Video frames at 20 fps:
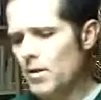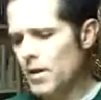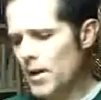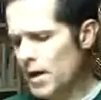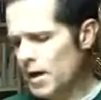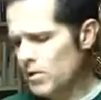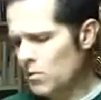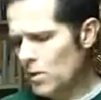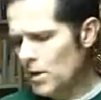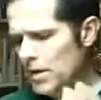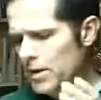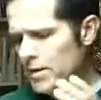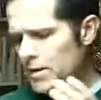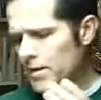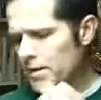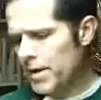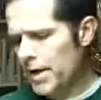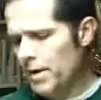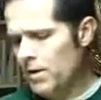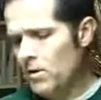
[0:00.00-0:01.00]
The next one is
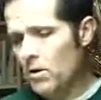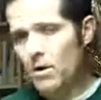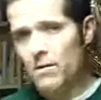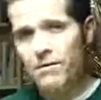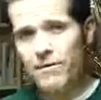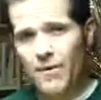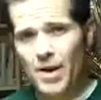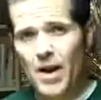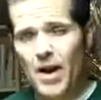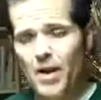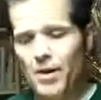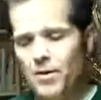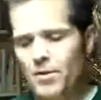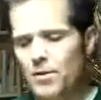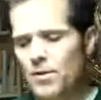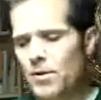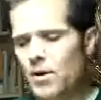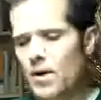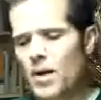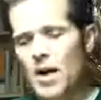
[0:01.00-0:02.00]
the cycle of
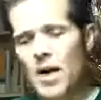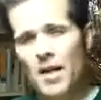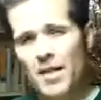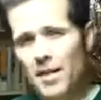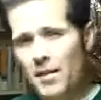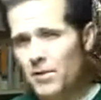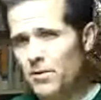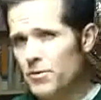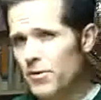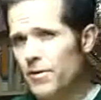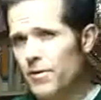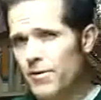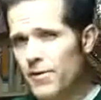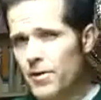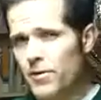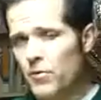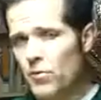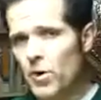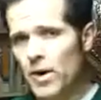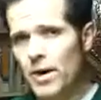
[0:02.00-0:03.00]
fire, and then there's a
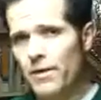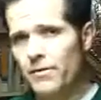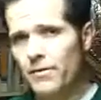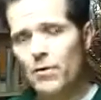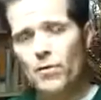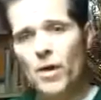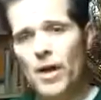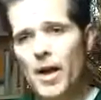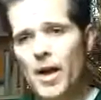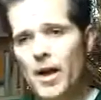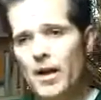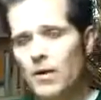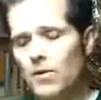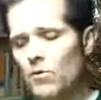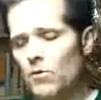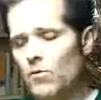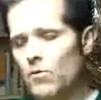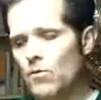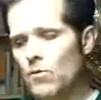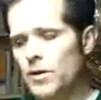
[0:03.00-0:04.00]
5th one after that,
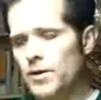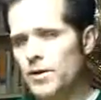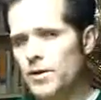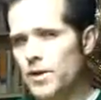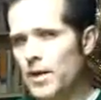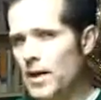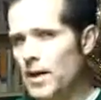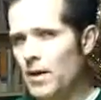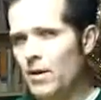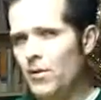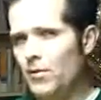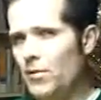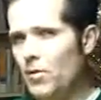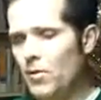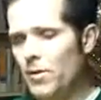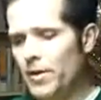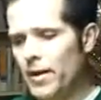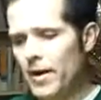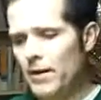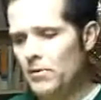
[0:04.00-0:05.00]
which I don't know
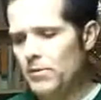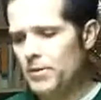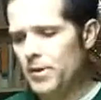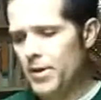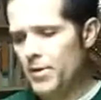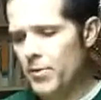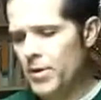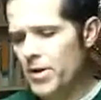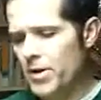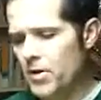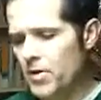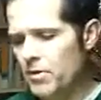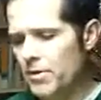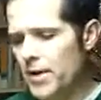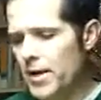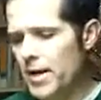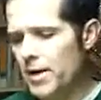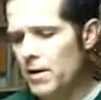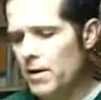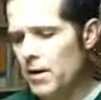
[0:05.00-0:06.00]
what that one's going to be called
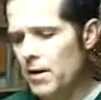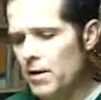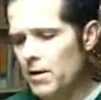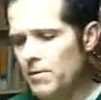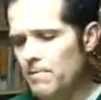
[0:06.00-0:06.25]
yet.